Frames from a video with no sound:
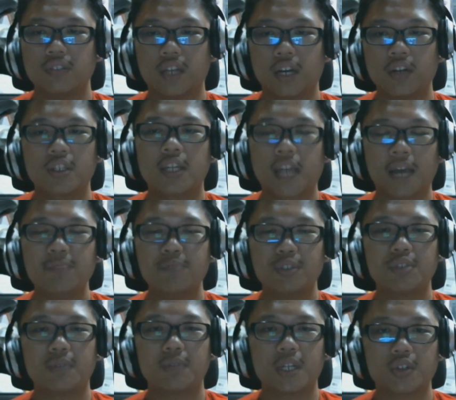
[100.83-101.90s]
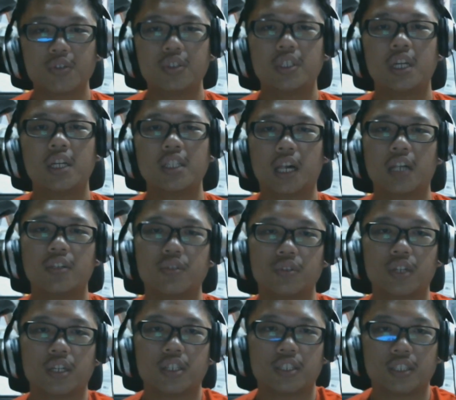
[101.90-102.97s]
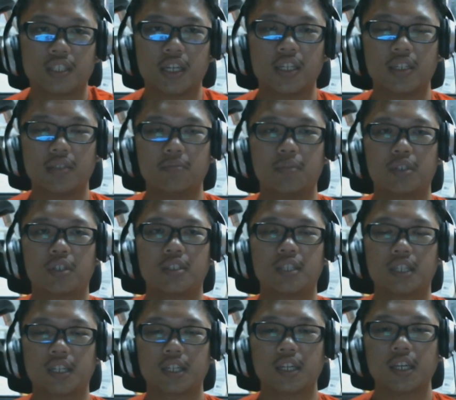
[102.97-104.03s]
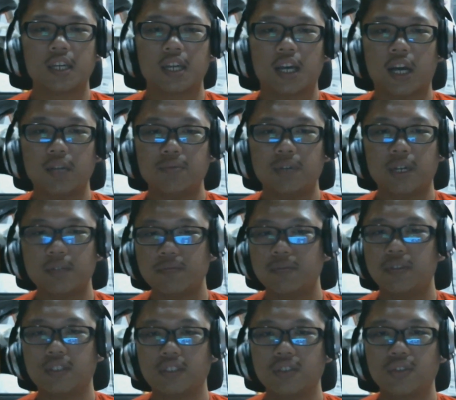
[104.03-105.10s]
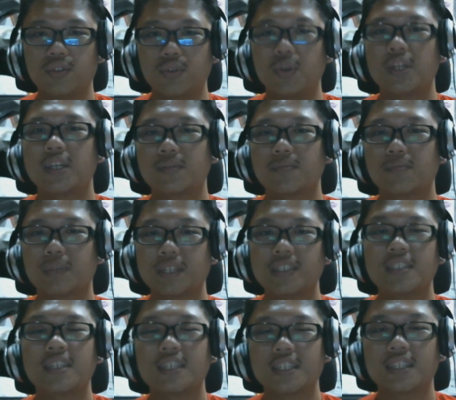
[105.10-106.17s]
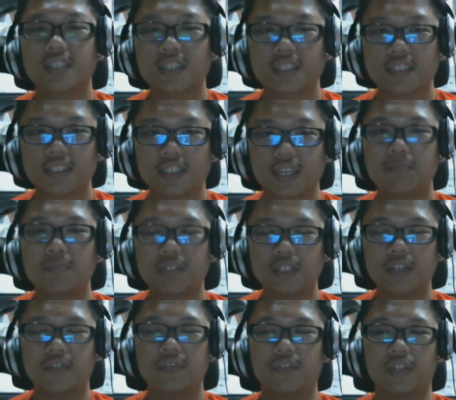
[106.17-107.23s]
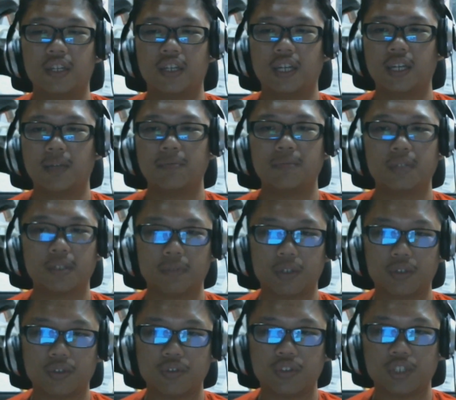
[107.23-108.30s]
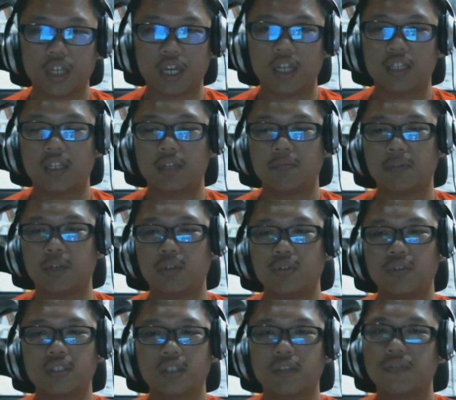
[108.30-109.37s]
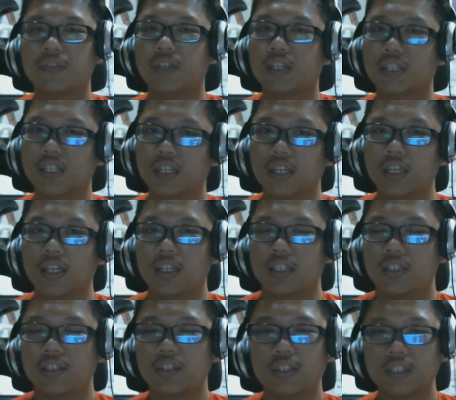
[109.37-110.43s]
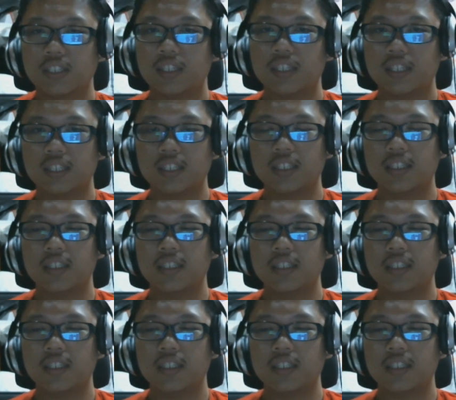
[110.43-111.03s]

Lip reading: to capture my old channel, I don't understand anymore, because like, I'm doing basically the same stuff that I am in my old channel and my old stuff. Like, you know, it